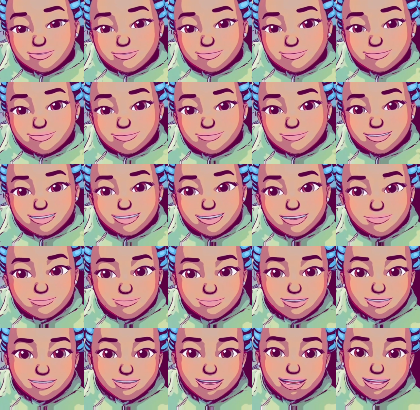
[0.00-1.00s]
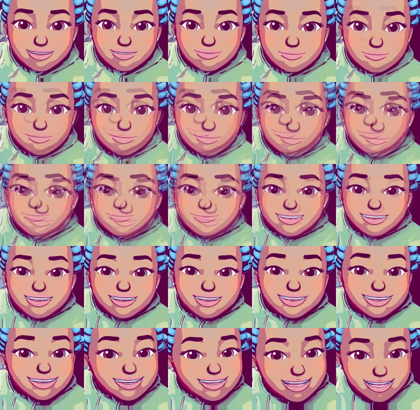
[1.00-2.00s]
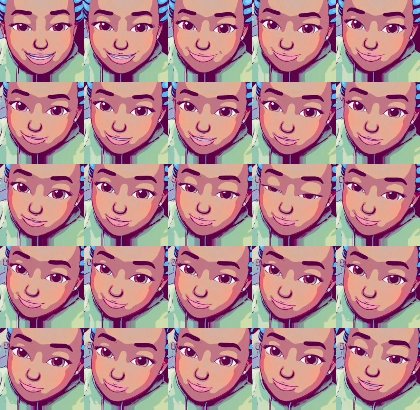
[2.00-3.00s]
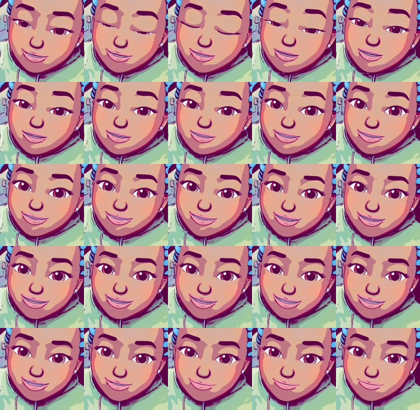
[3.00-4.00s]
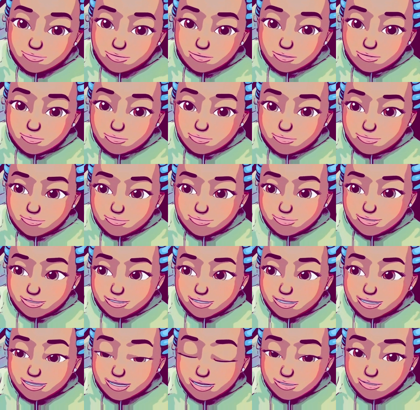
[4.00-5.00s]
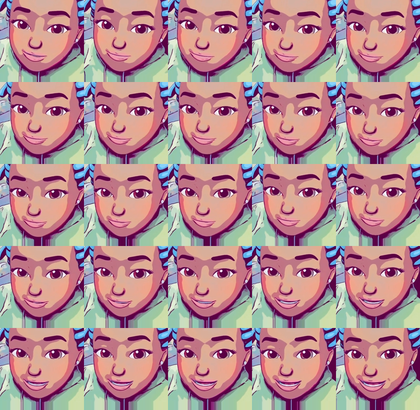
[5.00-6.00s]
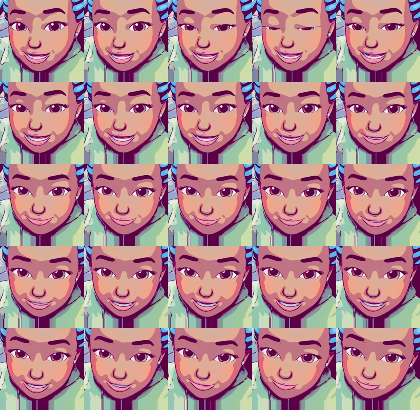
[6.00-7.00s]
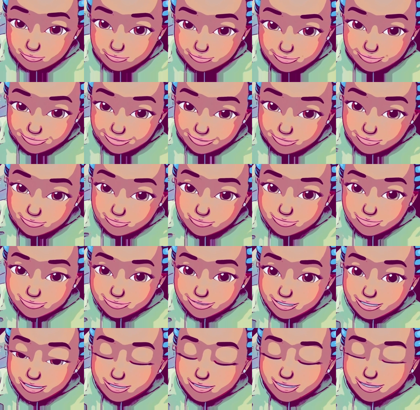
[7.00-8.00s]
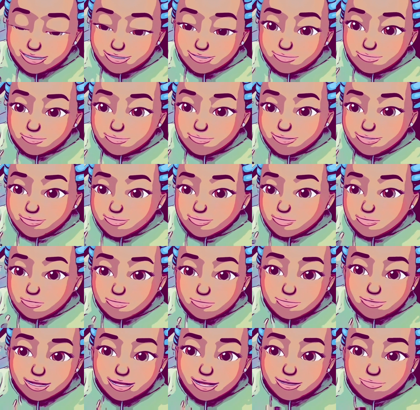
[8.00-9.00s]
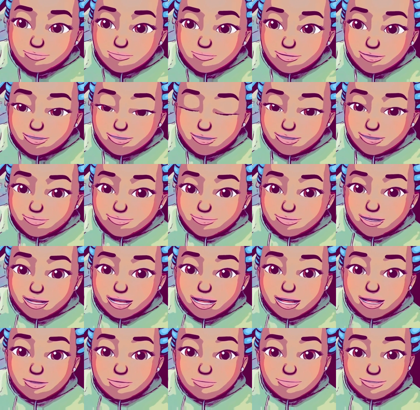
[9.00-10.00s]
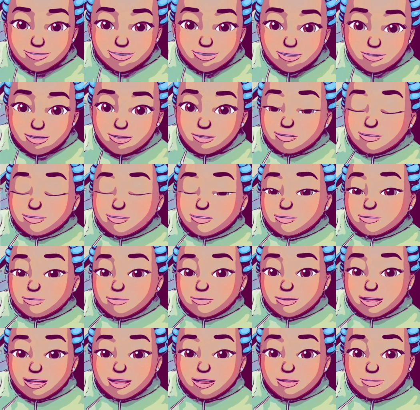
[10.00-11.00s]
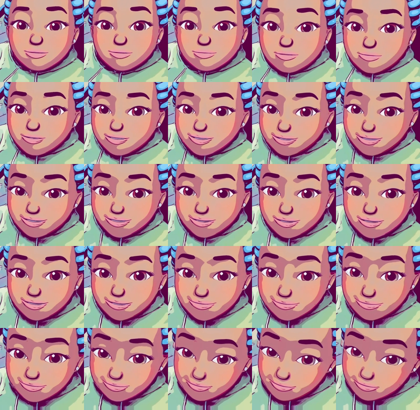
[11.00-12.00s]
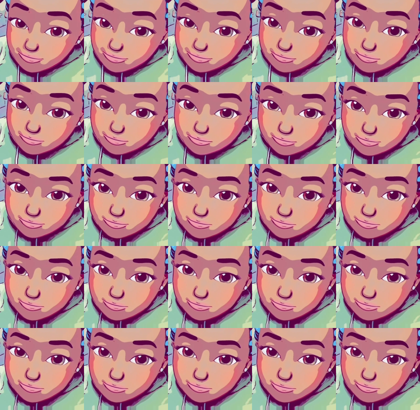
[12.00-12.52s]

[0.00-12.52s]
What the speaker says: because it means a lot to me. Today's video is going to be on the Daisy Rose checkered tote. And I was interested in this particular bag because I was thinking about purchasing the Neverfull